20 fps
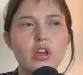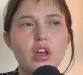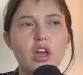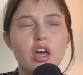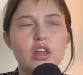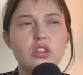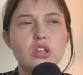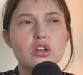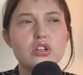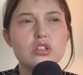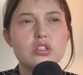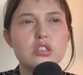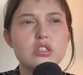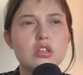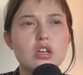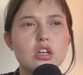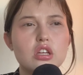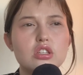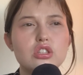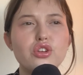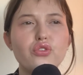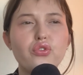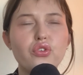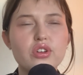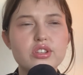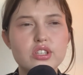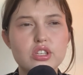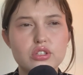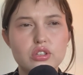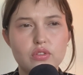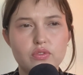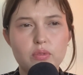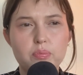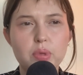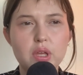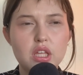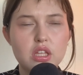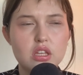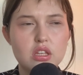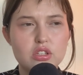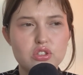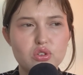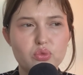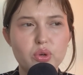and there's differences of opinions or